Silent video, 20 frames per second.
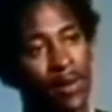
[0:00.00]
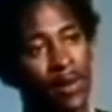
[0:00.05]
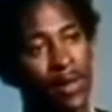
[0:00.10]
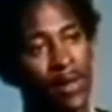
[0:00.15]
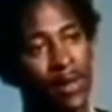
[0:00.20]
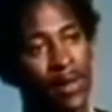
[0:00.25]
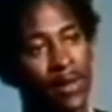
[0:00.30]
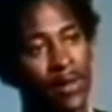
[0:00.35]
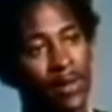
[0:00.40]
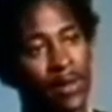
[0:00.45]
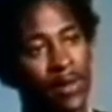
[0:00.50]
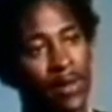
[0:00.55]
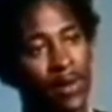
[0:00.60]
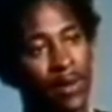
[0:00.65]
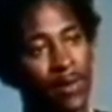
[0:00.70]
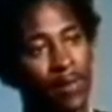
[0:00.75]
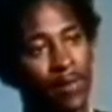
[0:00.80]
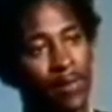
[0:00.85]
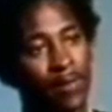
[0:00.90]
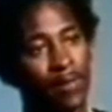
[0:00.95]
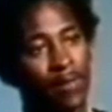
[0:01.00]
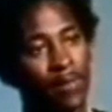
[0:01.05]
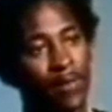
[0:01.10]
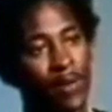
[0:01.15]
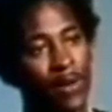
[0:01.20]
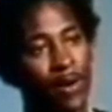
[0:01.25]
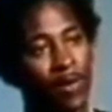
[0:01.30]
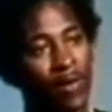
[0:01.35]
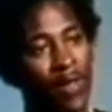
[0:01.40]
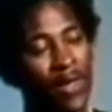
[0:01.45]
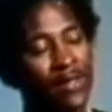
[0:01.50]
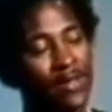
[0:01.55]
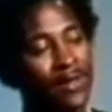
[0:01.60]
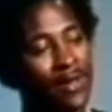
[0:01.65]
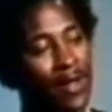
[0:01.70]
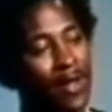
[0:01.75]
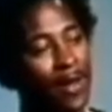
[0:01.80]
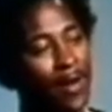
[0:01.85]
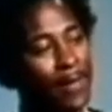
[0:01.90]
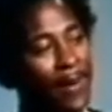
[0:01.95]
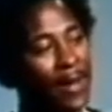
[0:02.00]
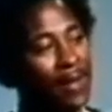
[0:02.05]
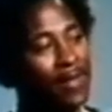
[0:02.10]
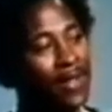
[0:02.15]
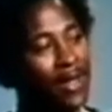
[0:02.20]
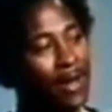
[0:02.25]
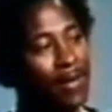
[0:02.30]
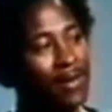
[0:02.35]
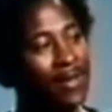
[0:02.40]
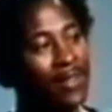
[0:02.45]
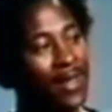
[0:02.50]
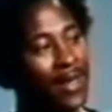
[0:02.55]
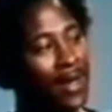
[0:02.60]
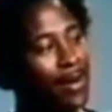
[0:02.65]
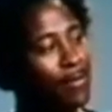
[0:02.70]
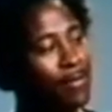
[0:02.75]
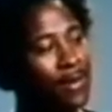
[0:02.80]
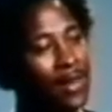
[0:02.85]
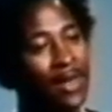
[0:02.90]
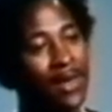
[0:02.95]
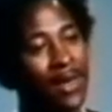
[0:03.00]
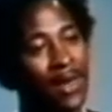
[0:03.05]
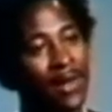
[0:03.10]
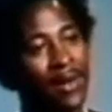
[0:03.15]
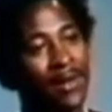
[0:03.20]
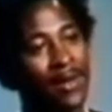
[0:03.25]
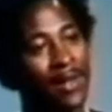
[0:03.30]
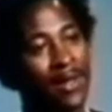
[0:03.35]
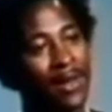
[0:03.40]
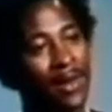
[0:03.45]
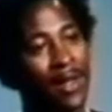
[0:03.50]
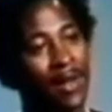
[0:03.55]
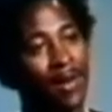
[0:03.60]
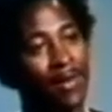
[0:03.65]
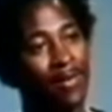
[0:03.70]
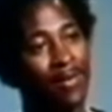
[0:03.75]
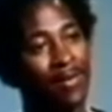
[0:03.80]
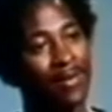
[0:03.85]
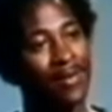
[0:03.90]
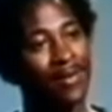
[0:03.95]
And, that's about the only thing I really like to get out.